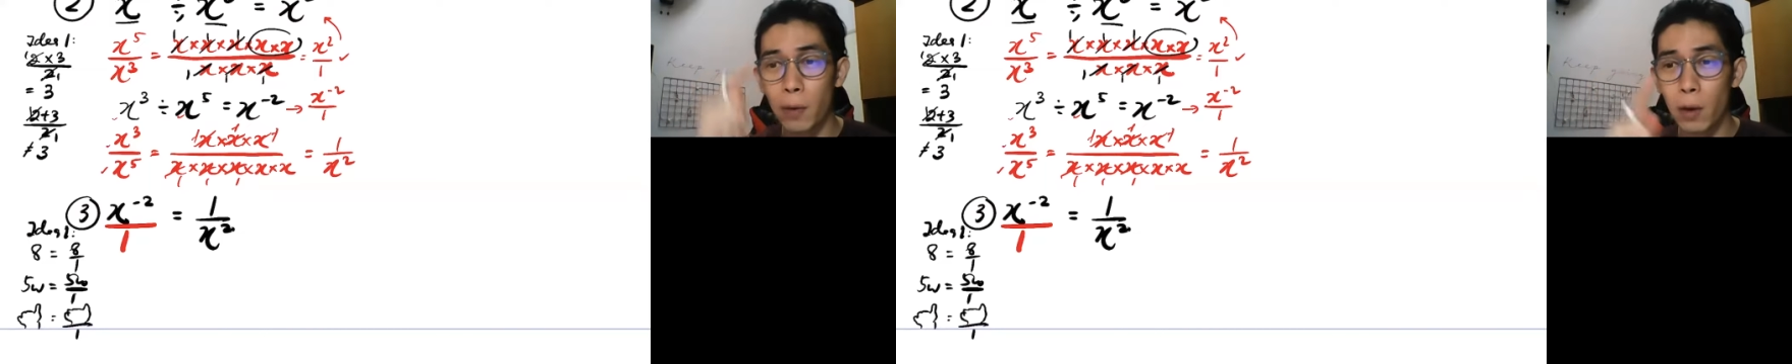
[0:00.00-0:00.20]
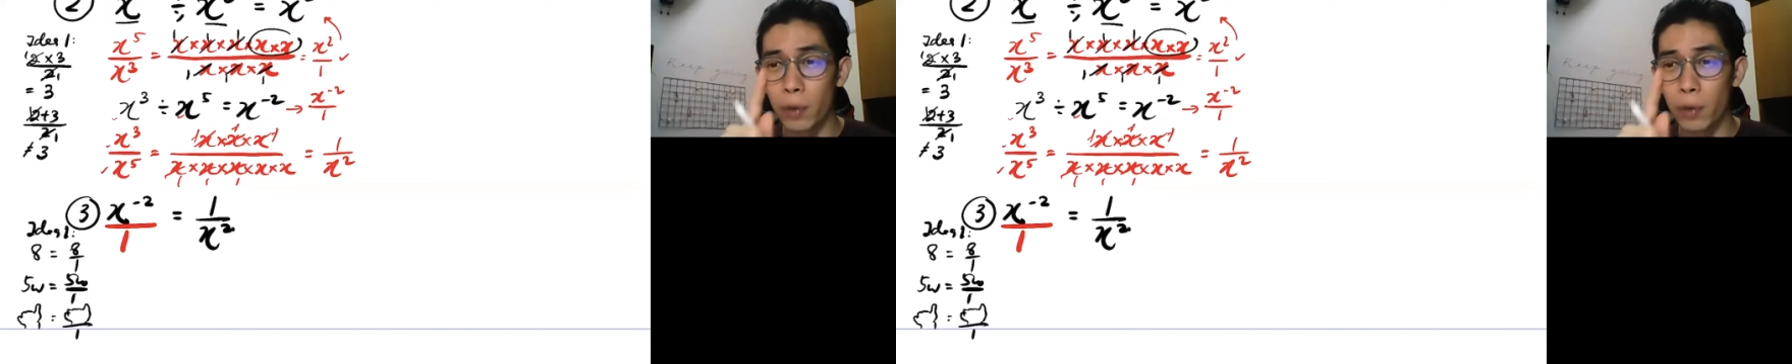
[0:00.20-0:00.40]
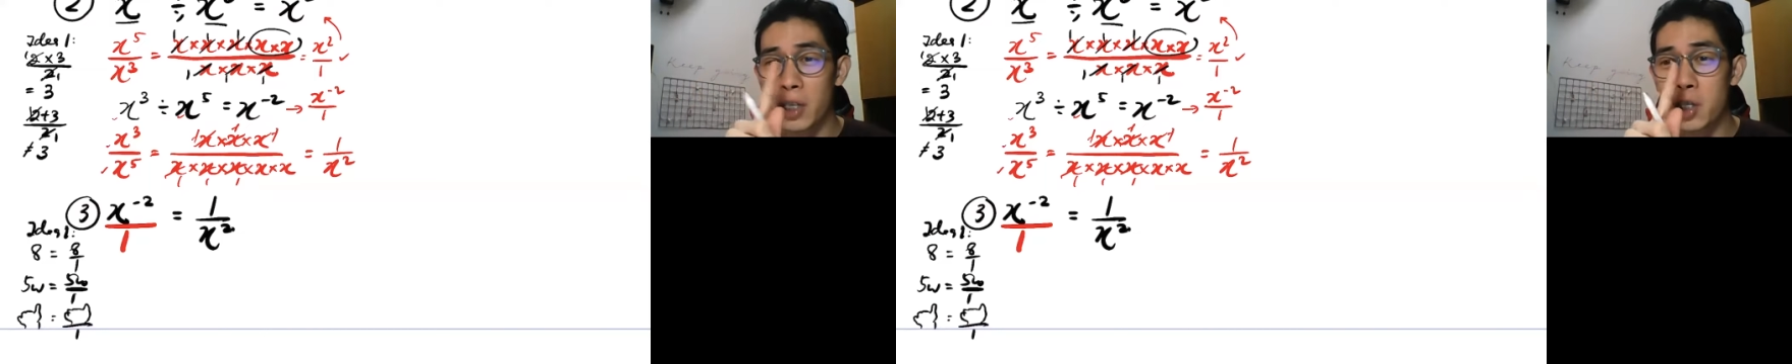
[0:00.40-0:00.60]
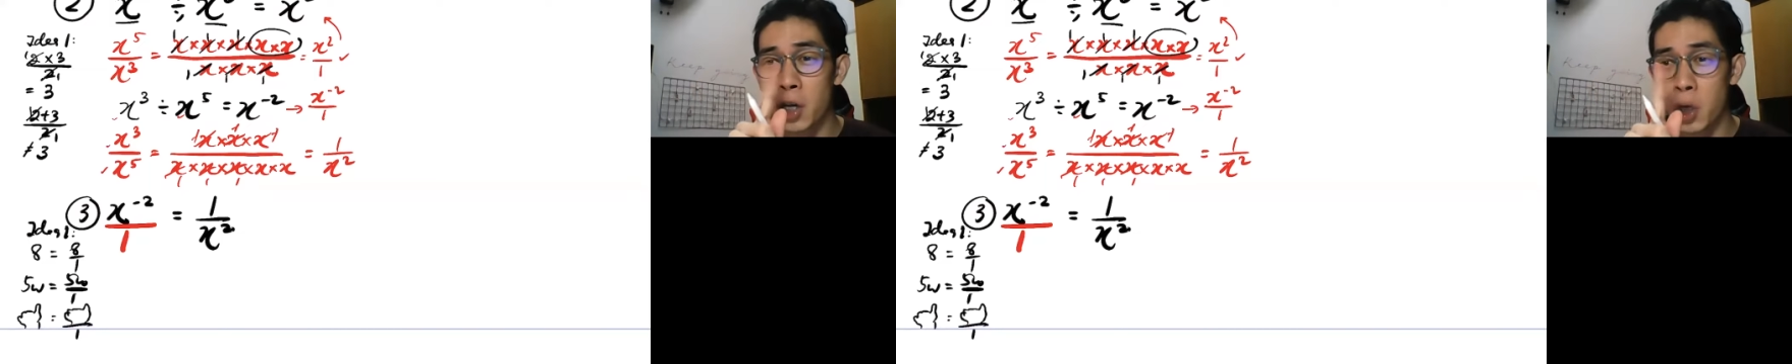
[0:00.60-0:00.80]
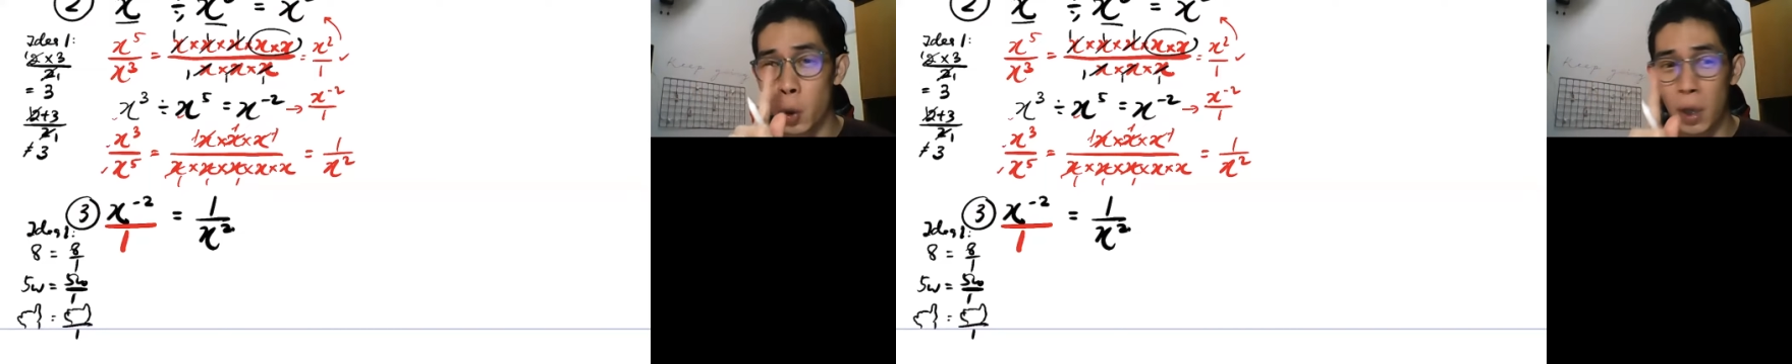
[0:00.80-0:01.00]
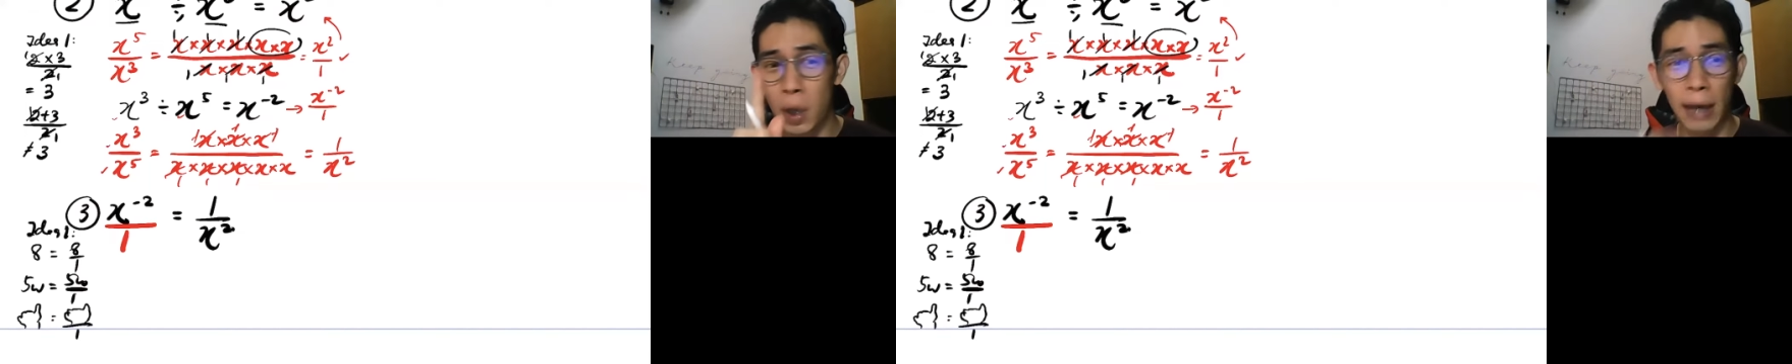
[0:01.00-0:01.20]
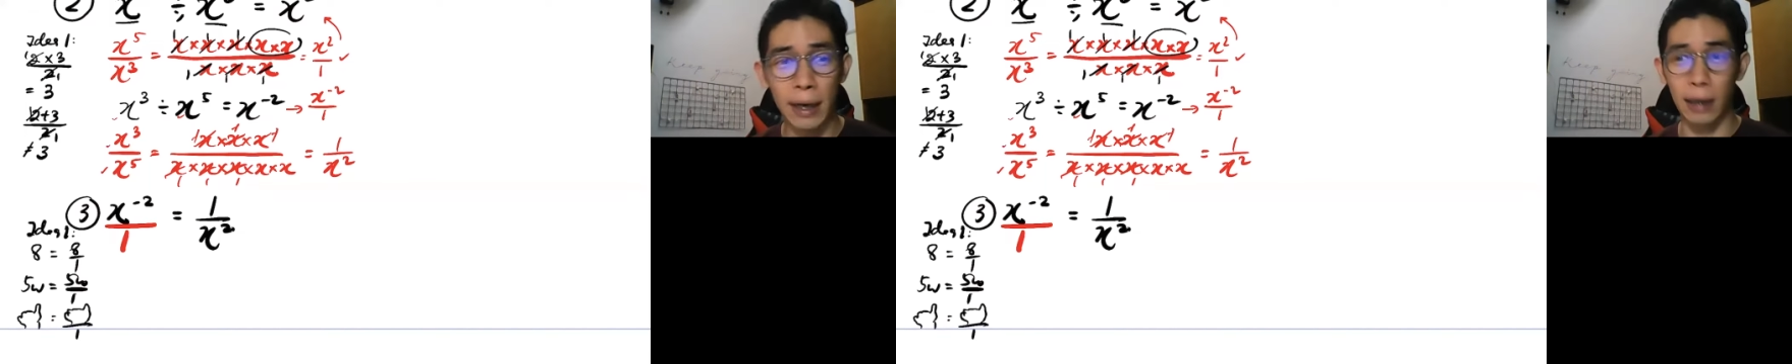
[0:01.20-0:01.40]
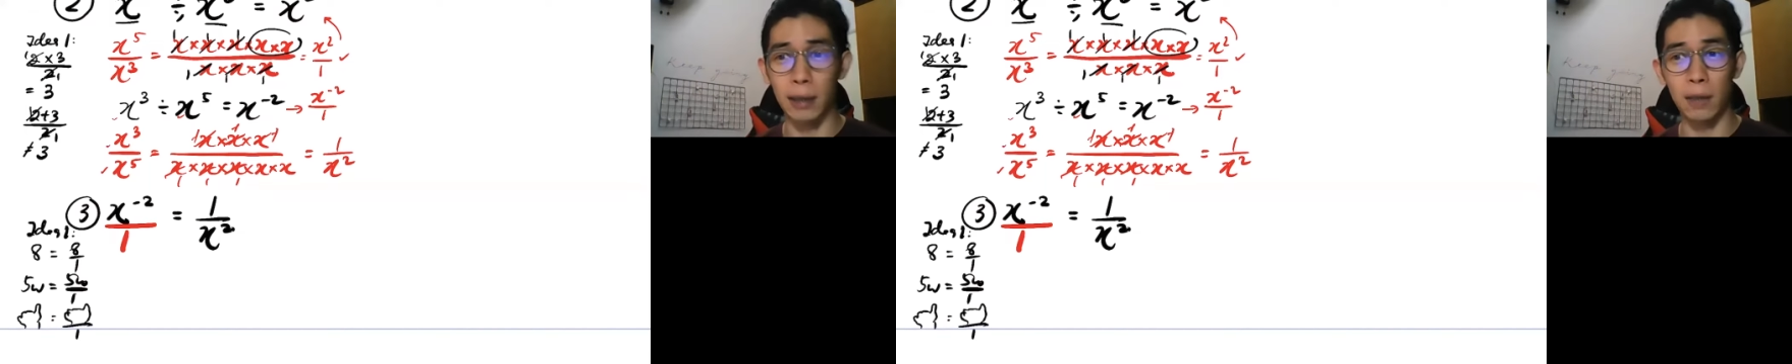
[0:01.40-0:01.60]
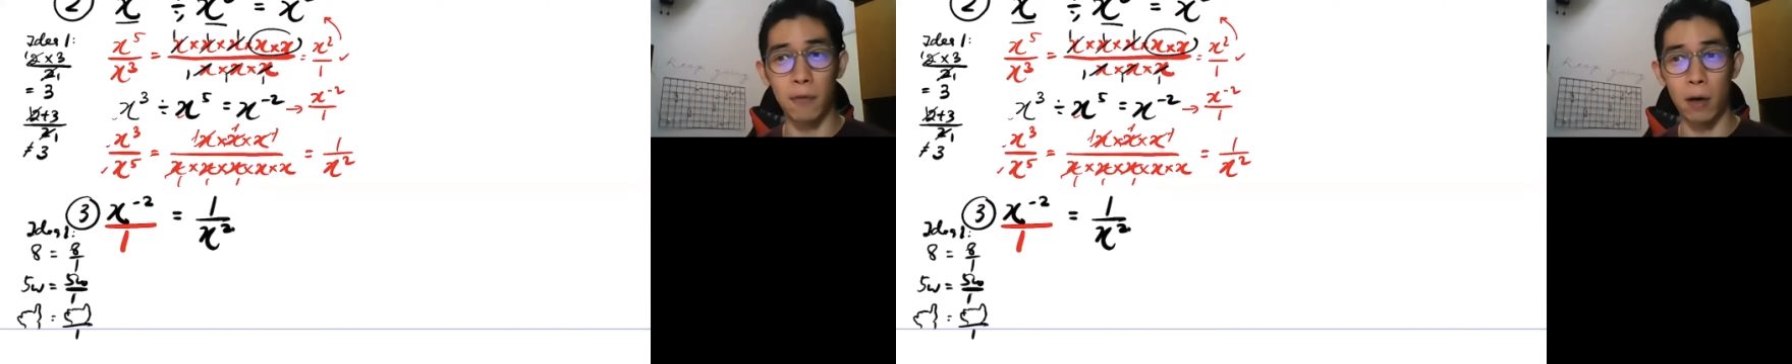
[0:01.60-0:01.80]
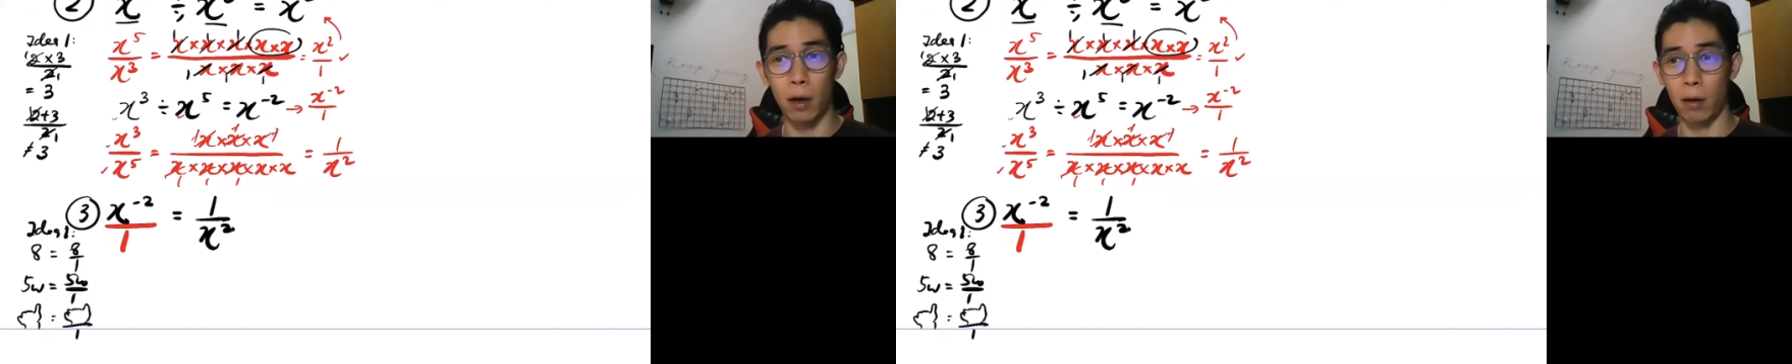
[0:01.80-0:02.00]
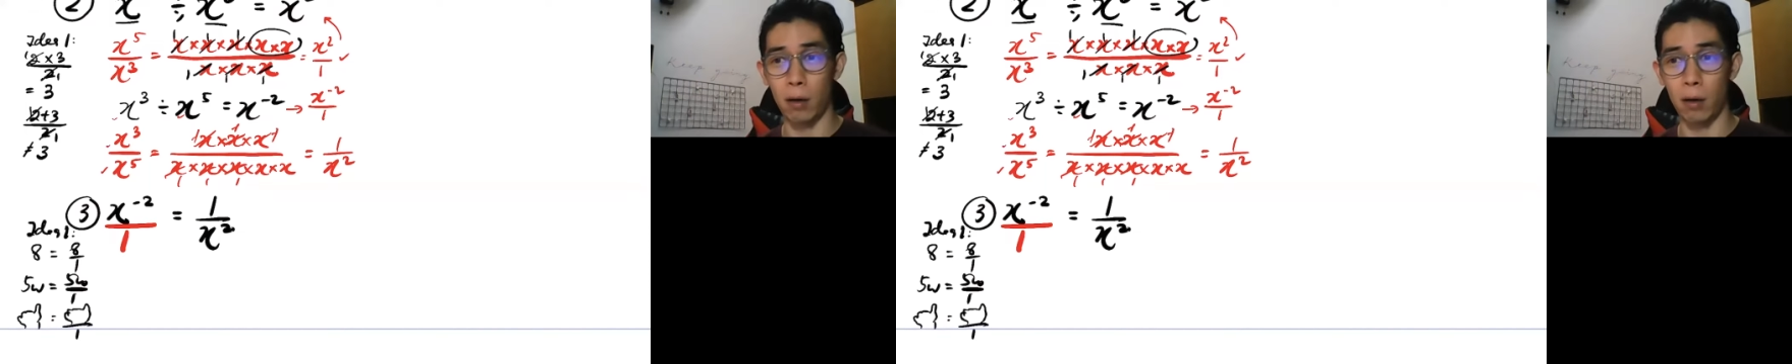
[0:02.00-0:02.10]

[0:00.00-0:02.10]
Your teacher don't like -1.